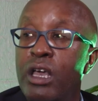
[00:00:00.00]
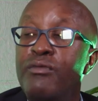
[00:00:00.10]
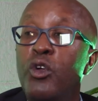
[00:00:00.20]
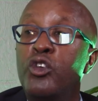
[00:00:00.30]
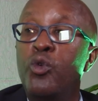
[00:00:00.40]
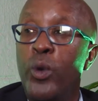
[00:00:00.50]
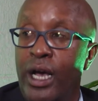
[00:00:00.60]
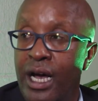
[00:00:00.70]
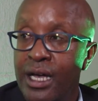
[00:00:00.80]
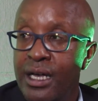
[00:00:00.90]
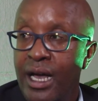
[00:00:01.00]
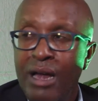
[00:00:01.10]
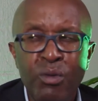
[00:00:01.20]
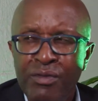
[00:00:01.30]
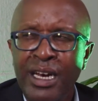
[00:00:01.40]
if not quicker,
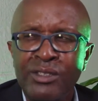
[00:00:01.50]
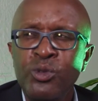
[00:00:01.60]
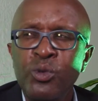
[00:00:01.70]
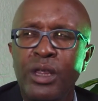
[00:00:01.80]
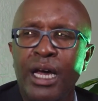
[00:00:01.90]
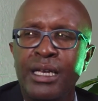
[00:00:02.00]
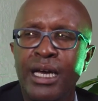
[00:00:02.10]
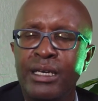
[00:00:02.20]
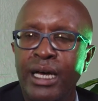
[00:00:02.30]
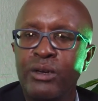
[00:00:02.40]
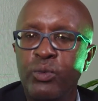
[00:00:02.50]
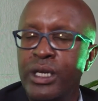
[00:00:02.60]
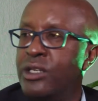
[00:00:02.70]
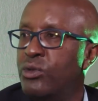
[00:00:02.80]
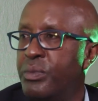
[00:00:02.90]
and we've understood that, and
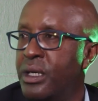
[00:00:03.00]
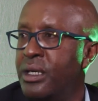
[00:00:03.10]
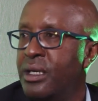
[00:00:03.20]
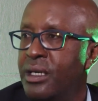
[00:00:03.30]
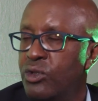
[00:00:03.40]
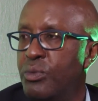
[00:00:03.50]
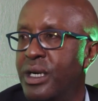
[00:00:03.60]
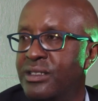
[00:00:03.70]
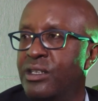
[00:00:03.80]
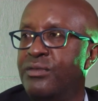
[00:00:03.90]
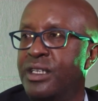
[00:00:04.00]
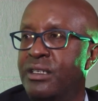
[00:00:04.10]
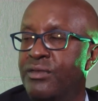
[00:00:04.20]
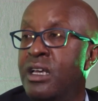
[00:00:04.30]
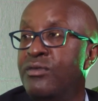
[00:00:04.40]
we need to be as
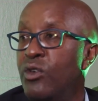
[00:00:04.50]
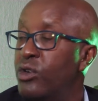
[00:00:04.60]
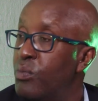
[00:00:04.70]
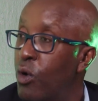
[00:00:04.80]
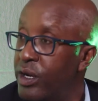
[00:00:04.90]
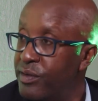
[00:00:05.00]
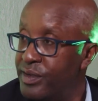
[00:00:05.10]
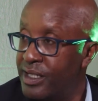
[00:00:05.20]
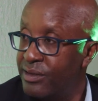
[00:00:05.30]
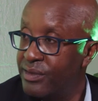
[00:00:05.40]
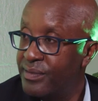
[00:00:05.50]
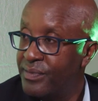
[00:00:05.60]
innovative, if not more innovative.